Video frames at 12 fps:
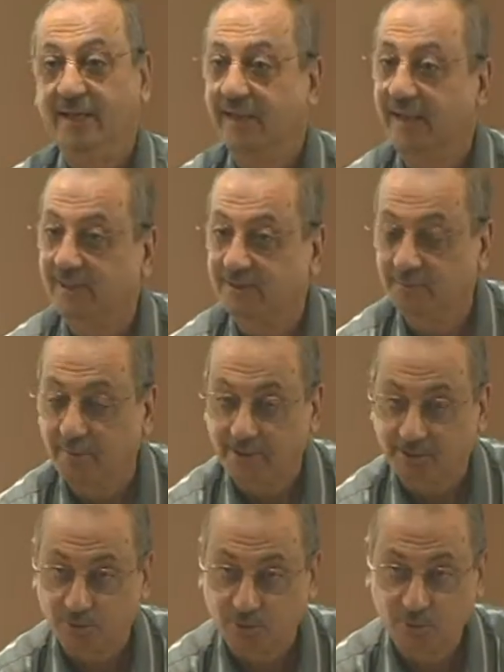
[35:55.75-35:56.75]
it's
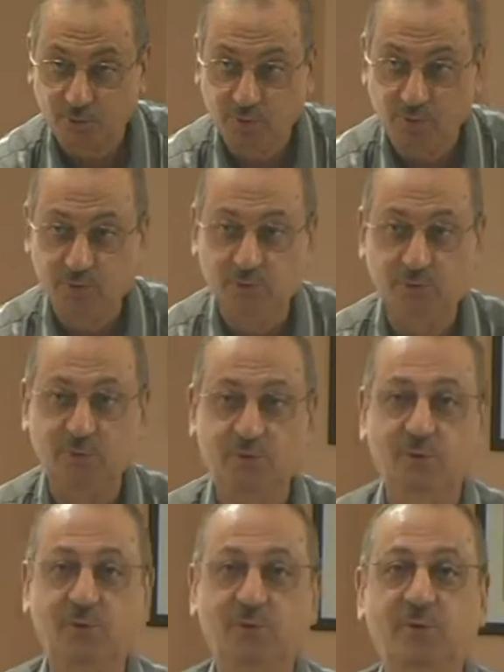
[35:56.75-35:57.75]

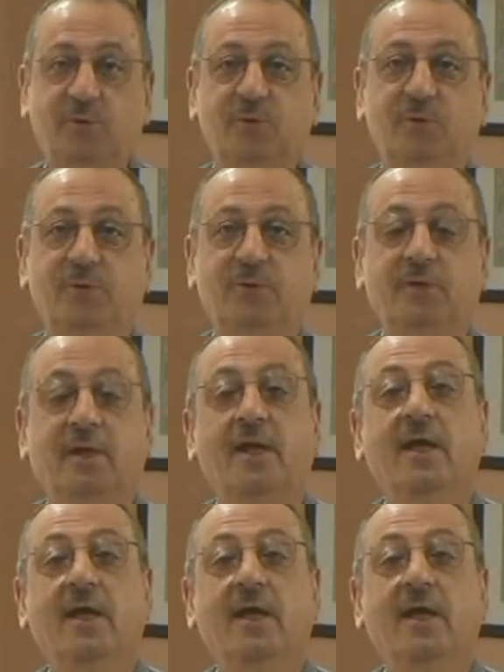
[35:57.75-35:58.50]
majroor.